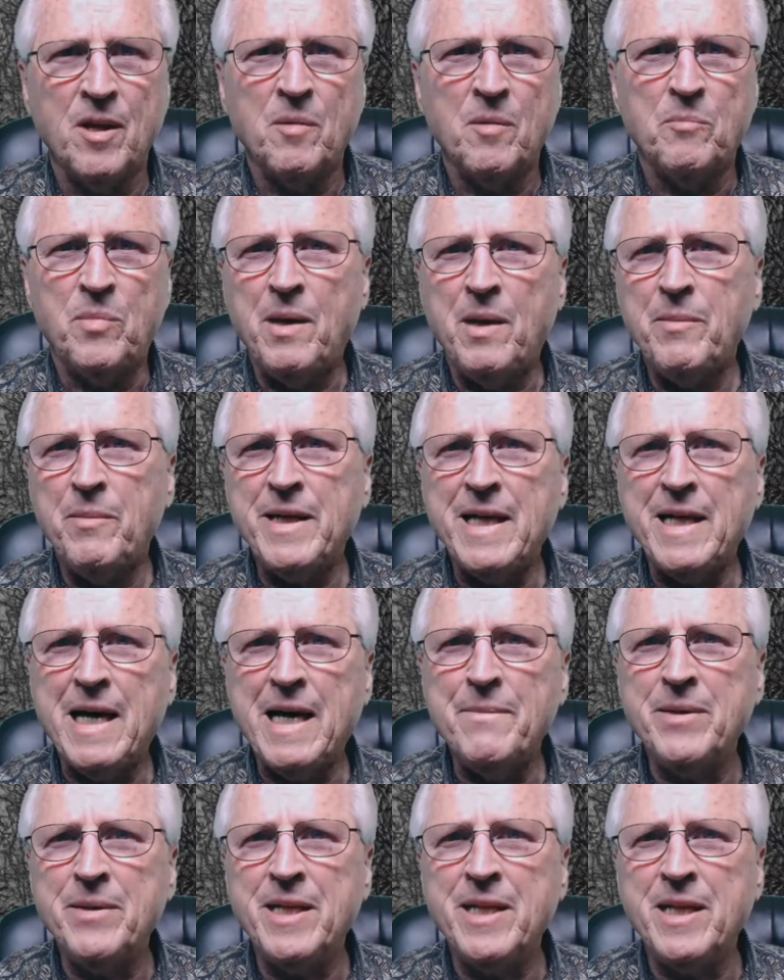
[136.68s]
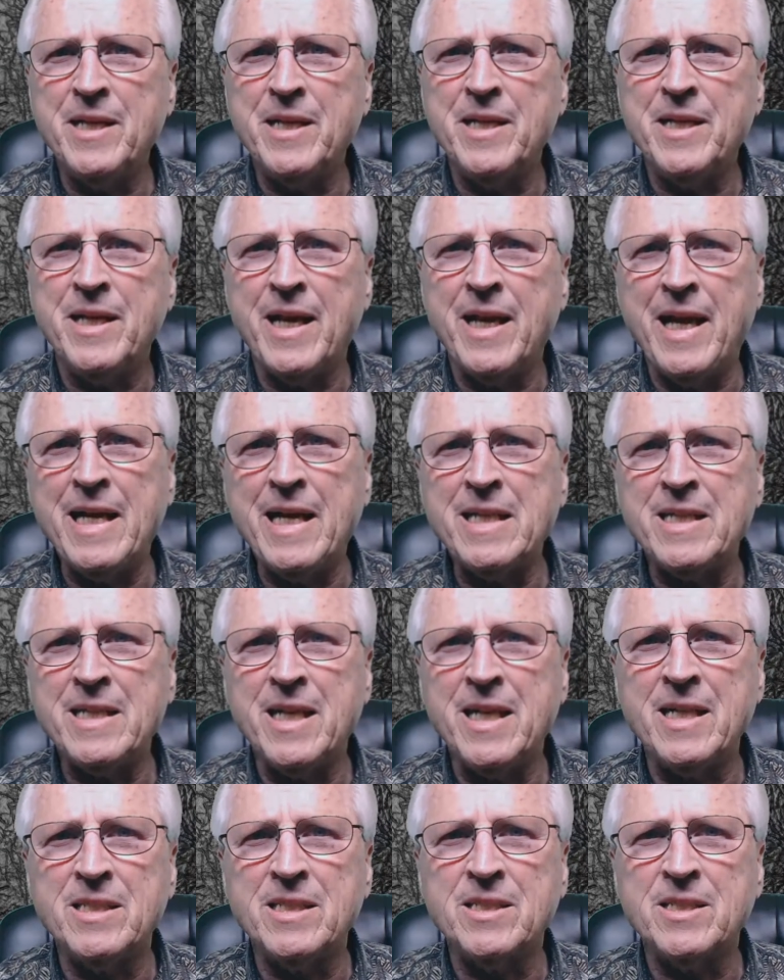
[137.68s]
Obama nominated an
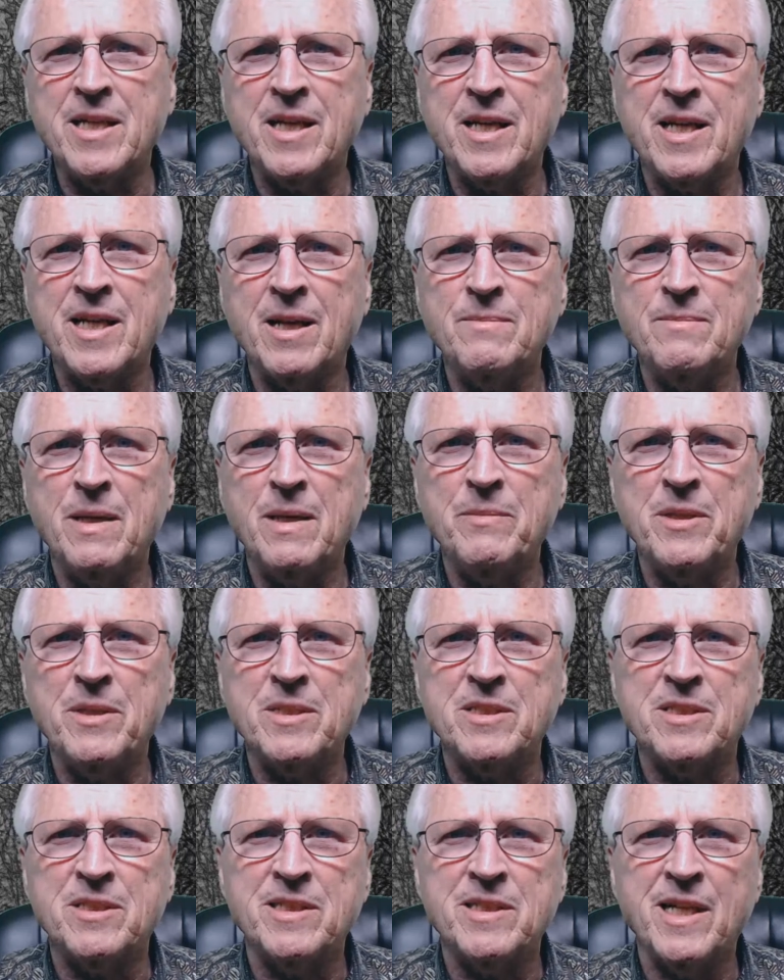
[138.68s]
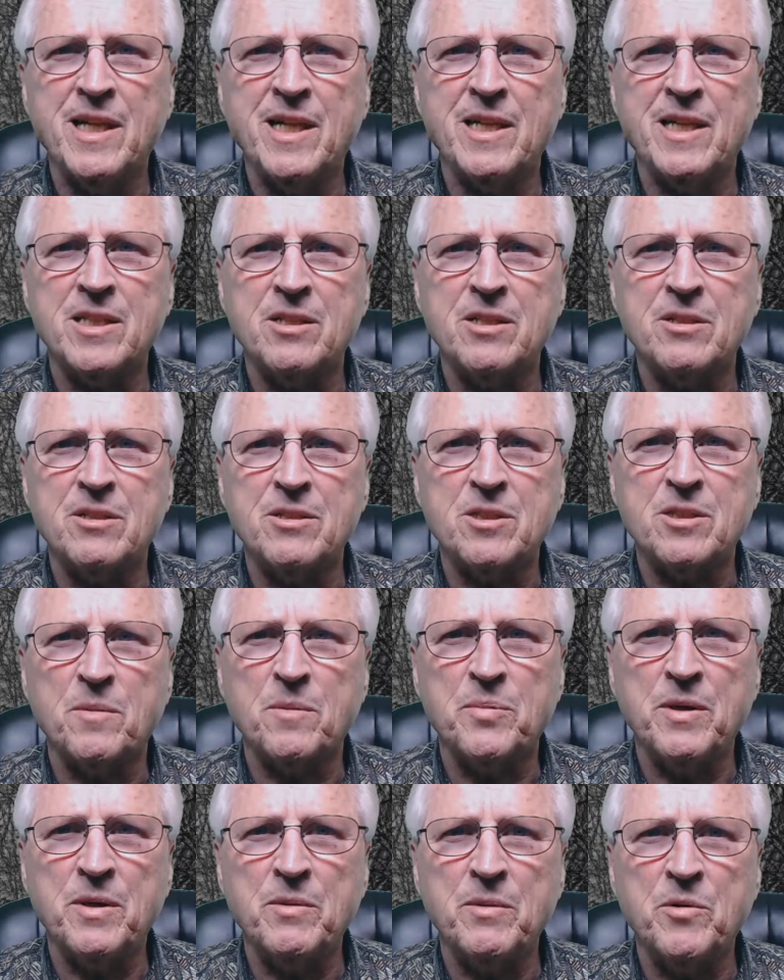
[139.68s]
anti-Second Amendment zealot to the
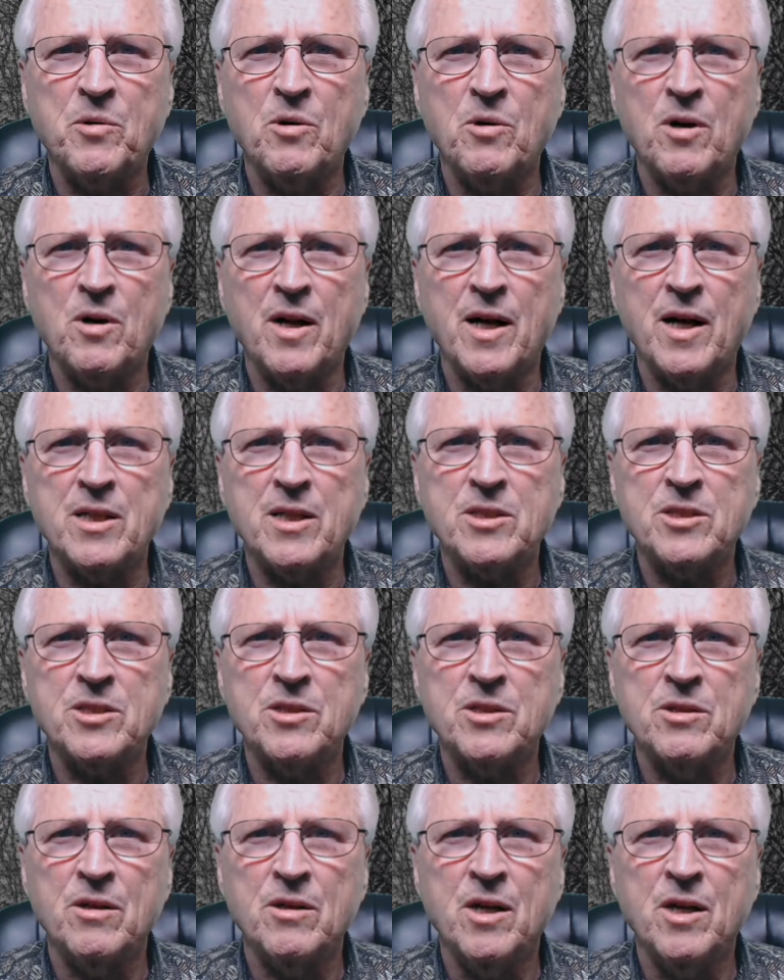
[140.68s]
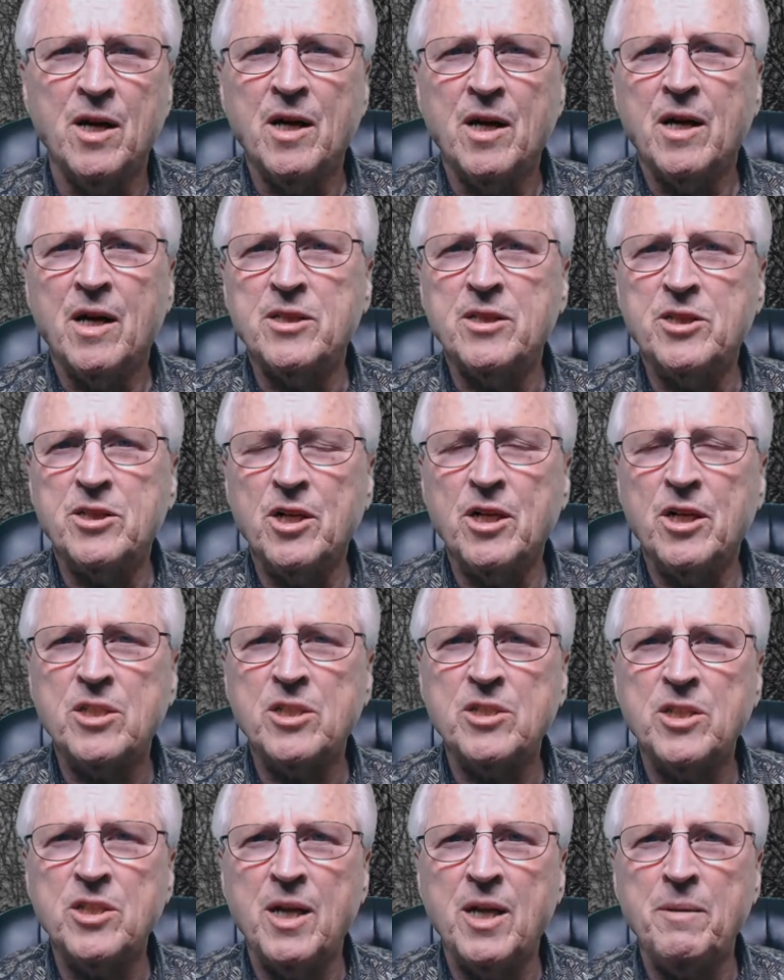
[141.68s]
Supreme Court last year, a
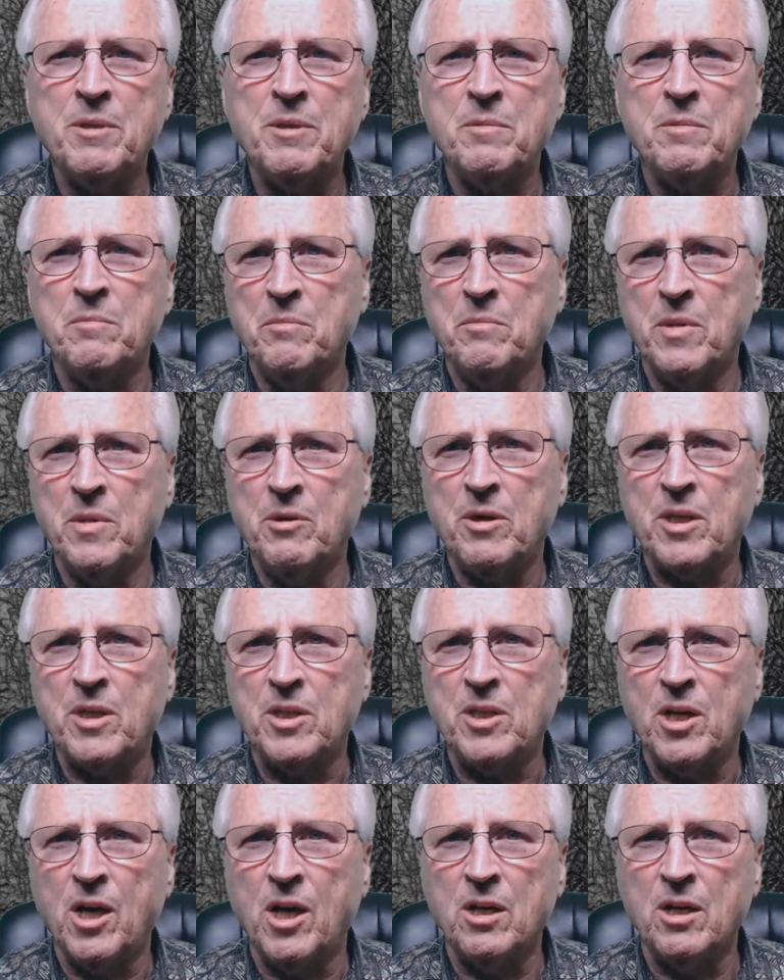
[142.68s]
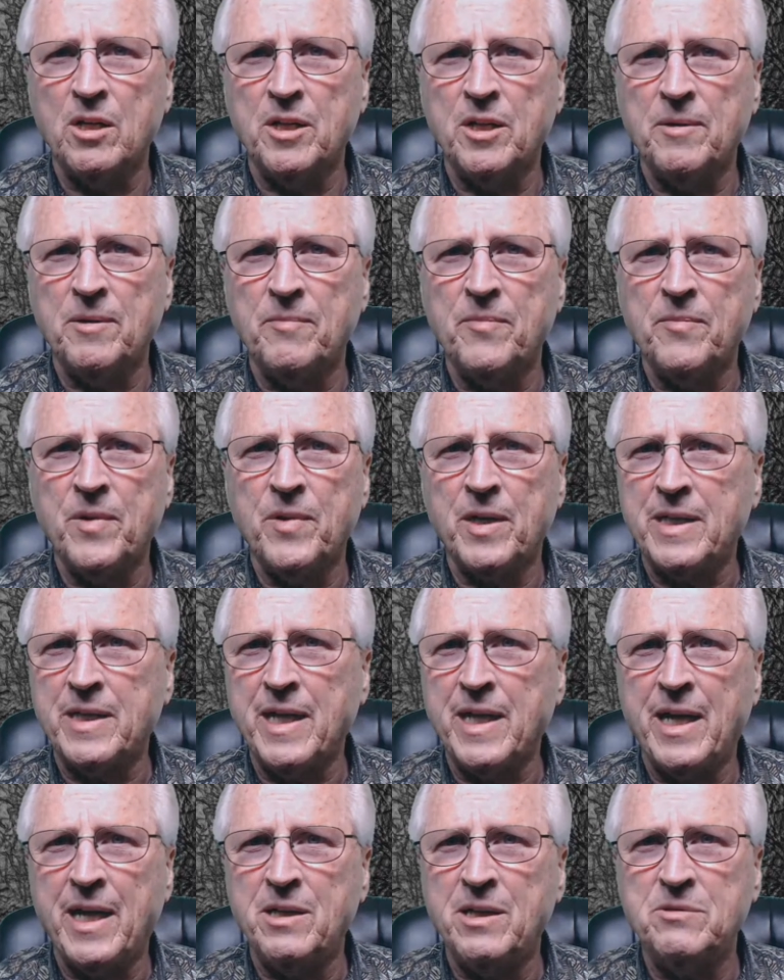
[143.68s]
judge named Merrick Garland, a
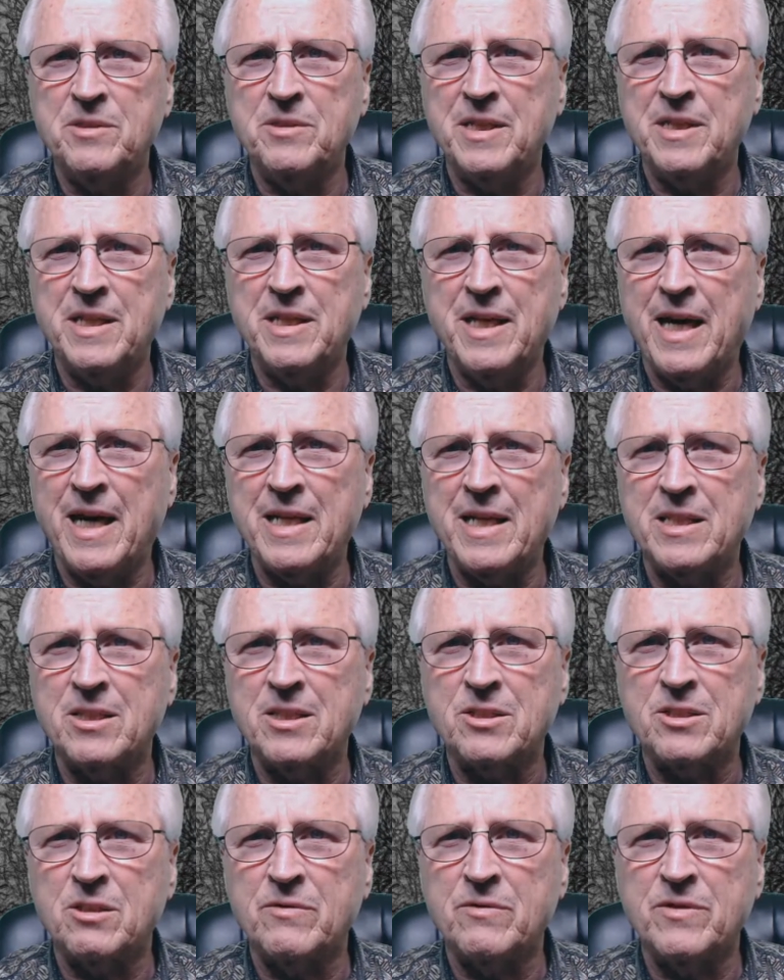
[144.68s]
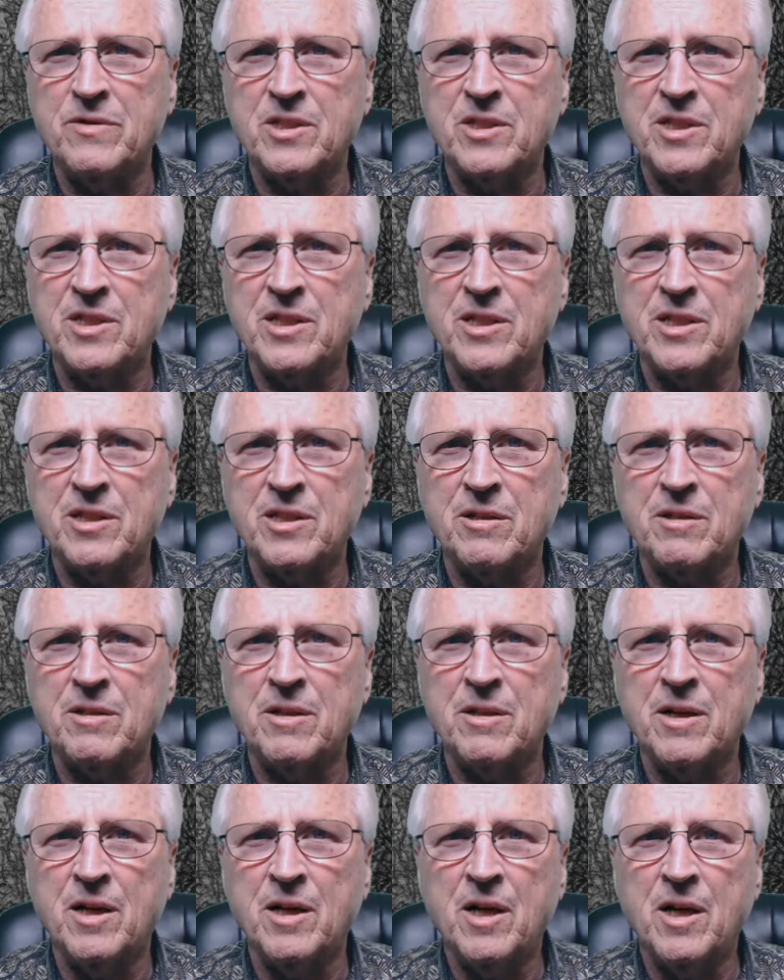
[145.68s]
guy who did not deserve to sit there.
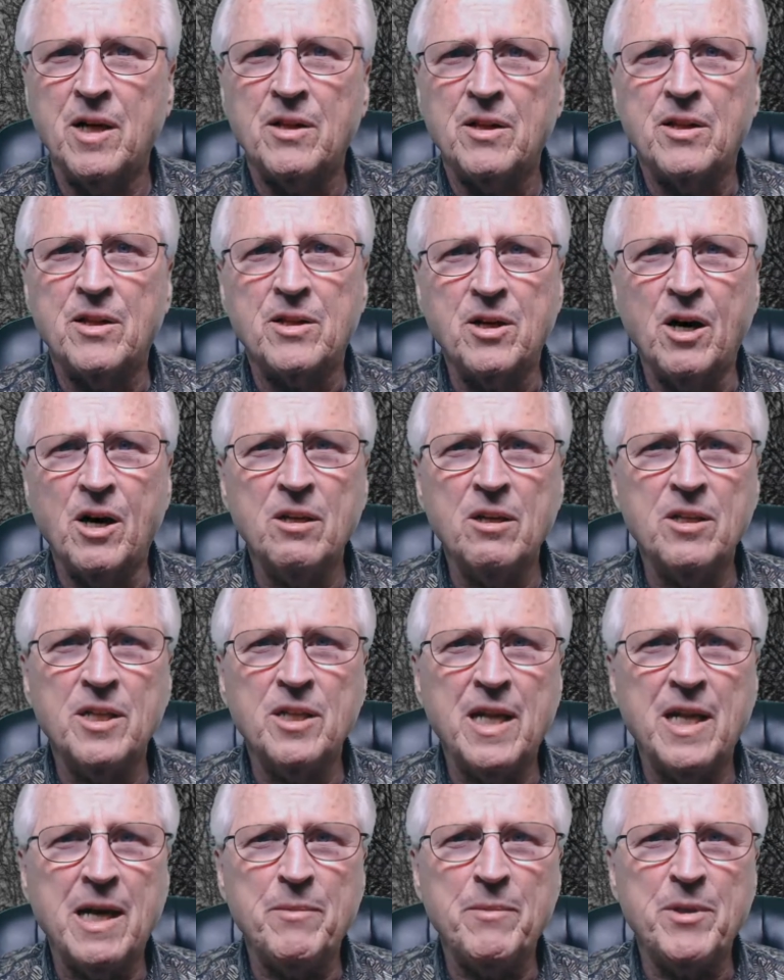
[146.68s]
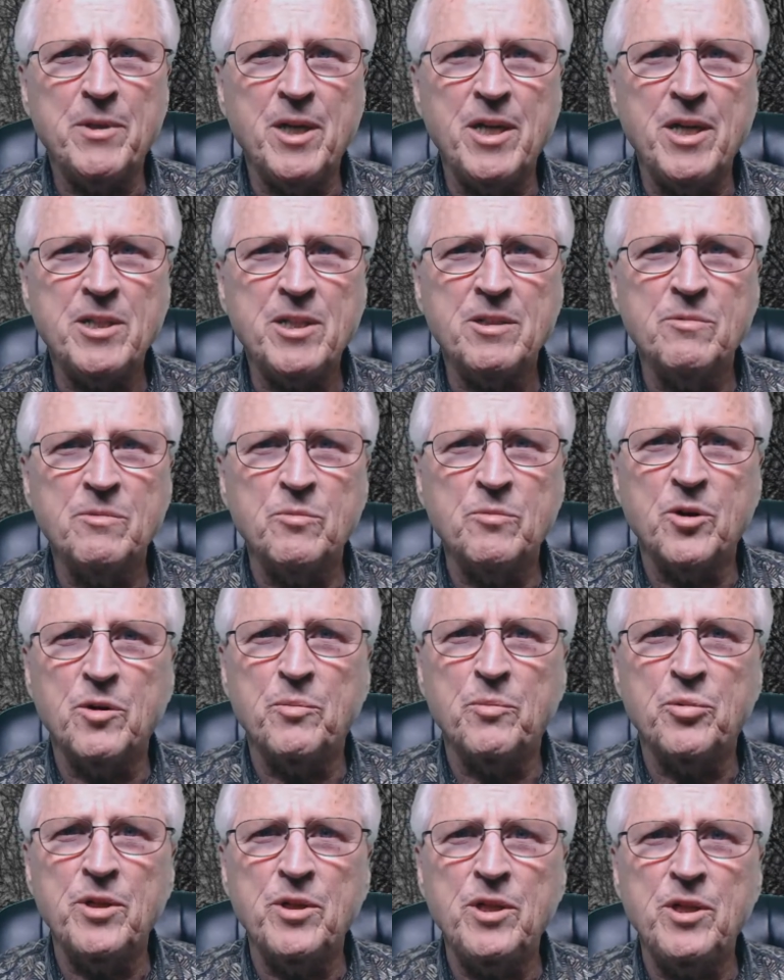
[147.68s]
The Garland nomination would
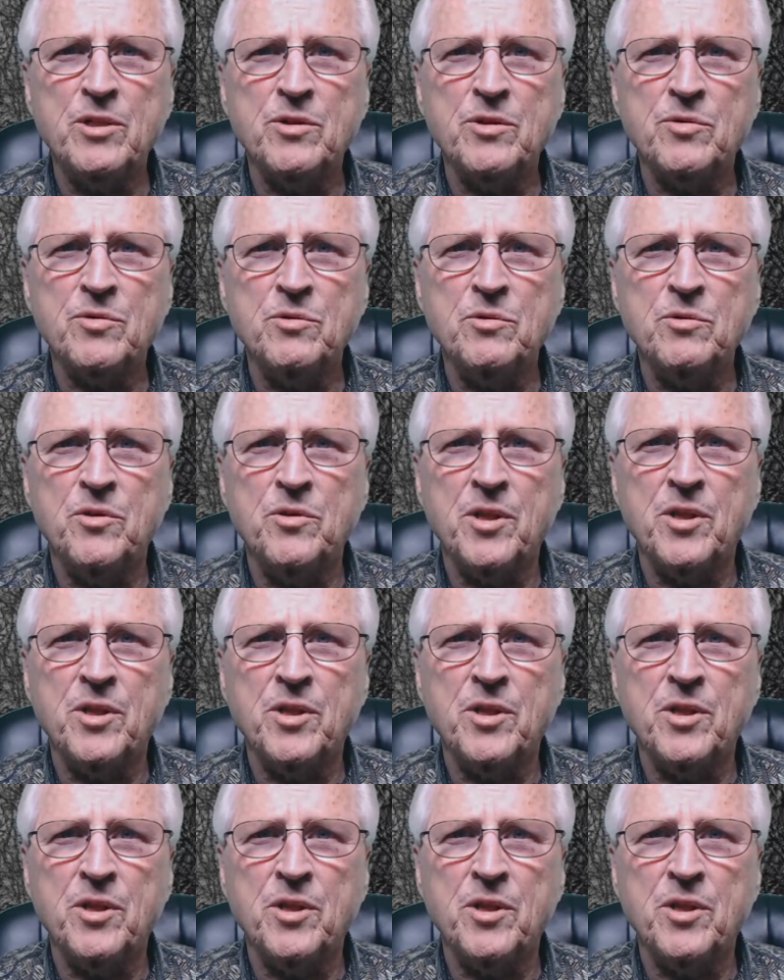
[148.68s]
have breezed through the